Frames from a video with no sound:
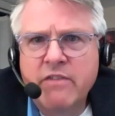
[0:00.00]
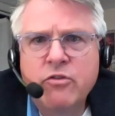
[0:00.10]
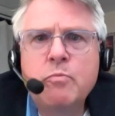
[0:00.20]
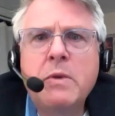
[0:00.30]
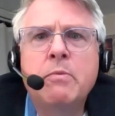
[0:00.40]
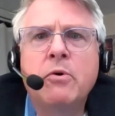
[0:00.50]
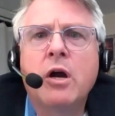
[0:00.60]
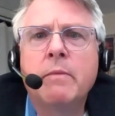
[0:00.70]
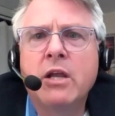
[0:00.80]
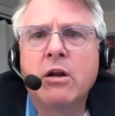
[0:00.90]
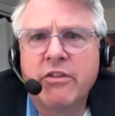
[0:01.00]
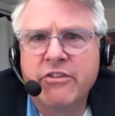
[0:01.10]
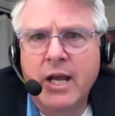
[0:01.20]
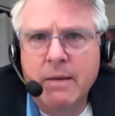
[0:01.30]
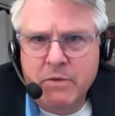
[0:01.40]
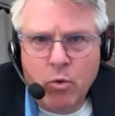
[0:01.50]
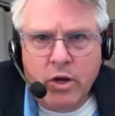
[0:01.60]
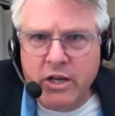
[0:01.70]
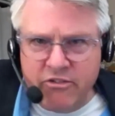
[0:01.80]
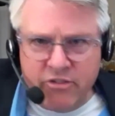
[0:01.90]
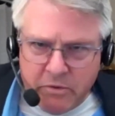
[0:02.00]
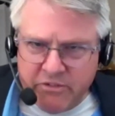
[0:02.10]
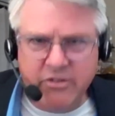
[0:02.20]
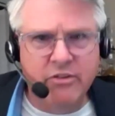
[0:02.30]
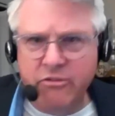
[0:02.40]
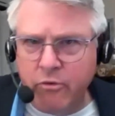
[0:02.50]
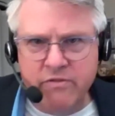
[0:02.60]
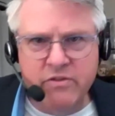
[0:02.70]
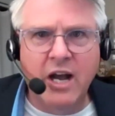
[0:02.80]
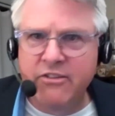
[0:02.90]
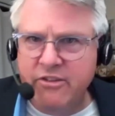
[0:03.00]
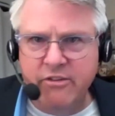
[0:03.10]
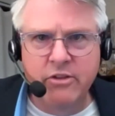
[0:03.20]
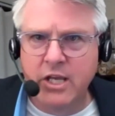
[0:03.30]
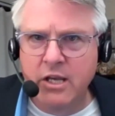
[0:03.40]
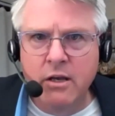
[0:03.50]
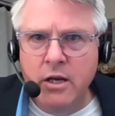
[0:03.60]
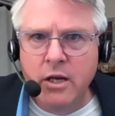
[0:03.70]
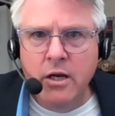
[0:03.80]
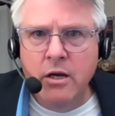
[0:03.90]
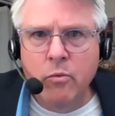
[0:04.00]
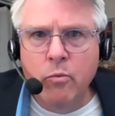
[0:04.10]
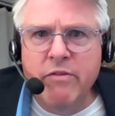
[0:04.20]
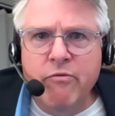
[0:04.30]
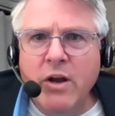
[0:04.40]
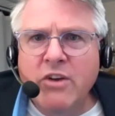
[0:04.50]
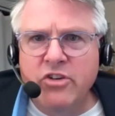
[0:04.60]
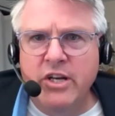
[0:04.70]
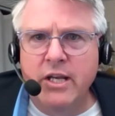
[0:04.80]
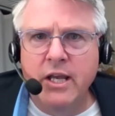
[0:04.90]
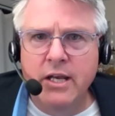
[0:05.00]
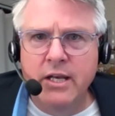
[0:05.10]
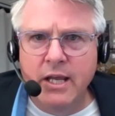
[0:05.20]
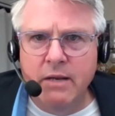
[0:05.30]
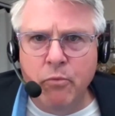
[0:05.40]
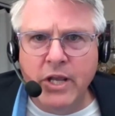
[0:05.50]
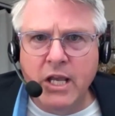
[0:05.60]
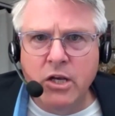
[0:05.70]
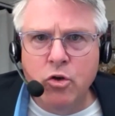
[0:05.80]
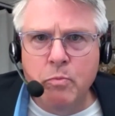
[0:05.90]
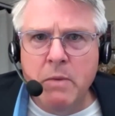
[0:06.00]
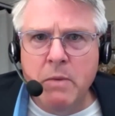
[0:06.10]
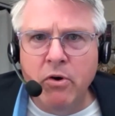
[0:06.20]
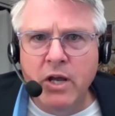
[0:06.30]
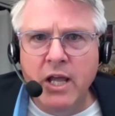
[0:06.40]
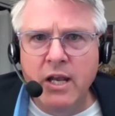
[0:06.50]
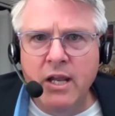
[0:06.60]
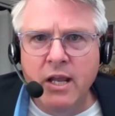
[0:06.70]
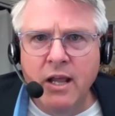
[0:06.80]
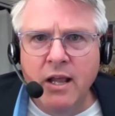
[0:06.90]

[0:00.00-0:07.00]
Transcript: You have new people coming in all the time. The organism is sort of constantly refreshing and bringing in new people. And